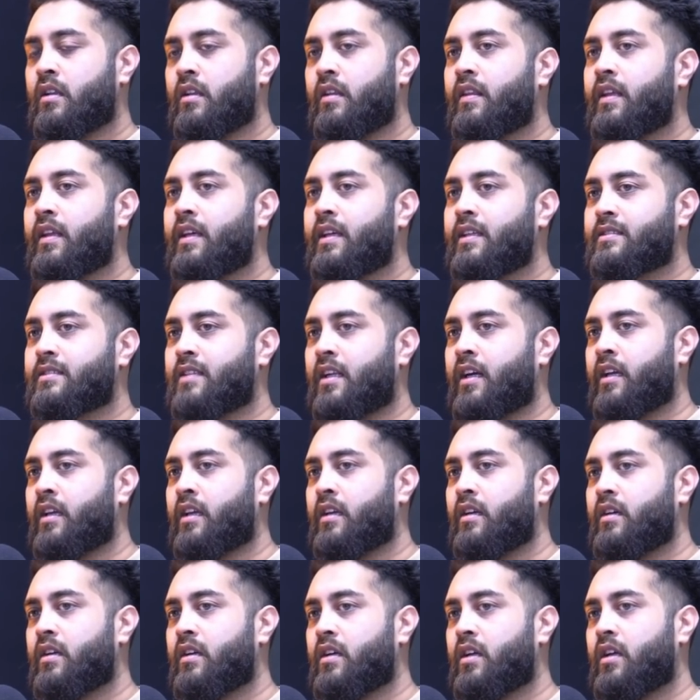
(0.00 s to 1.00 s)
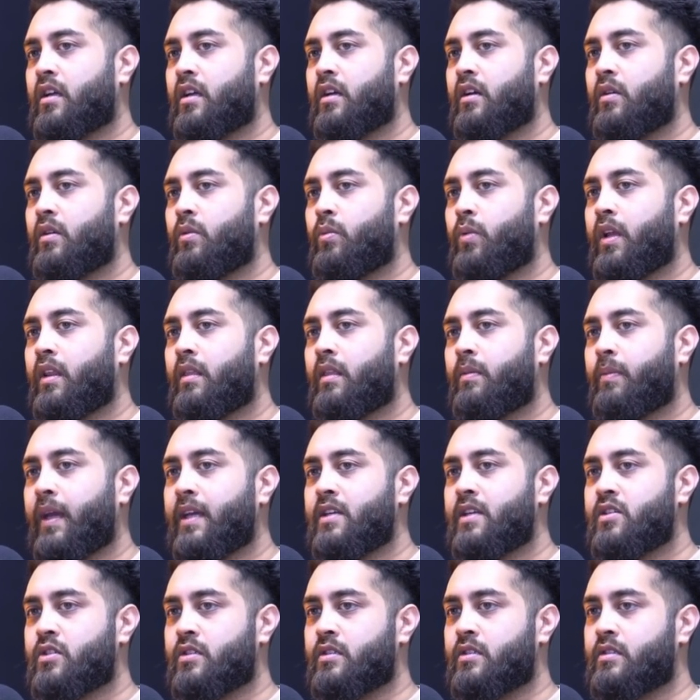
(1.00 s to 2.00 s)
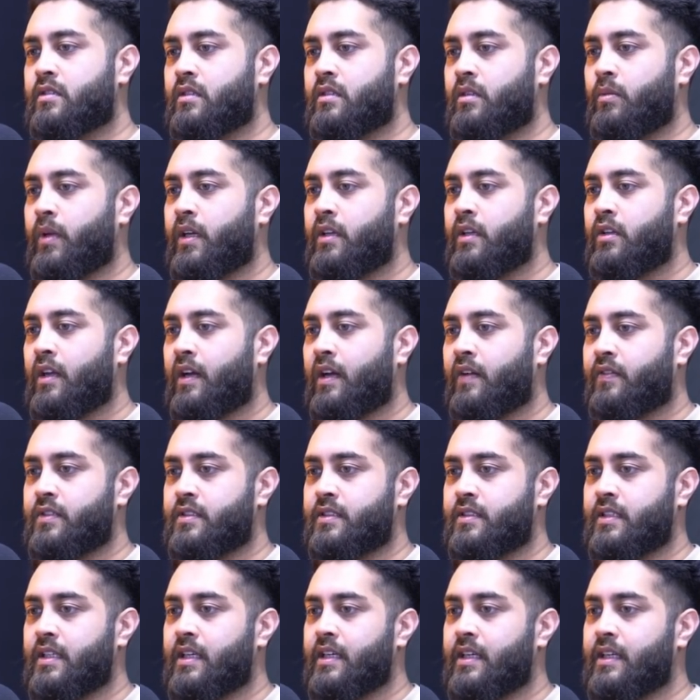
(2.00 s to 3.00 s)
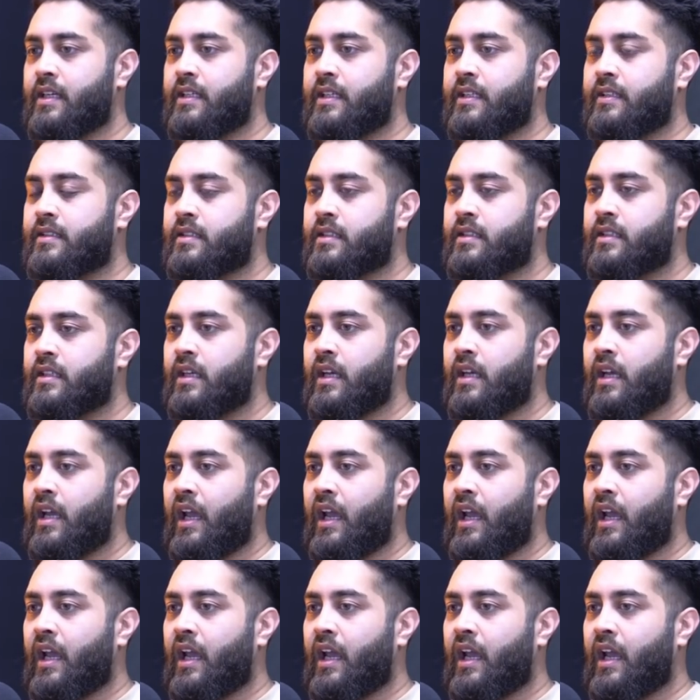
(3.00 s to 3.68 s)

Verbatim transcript: The thing is, like, with patients, the way you have to see it, it's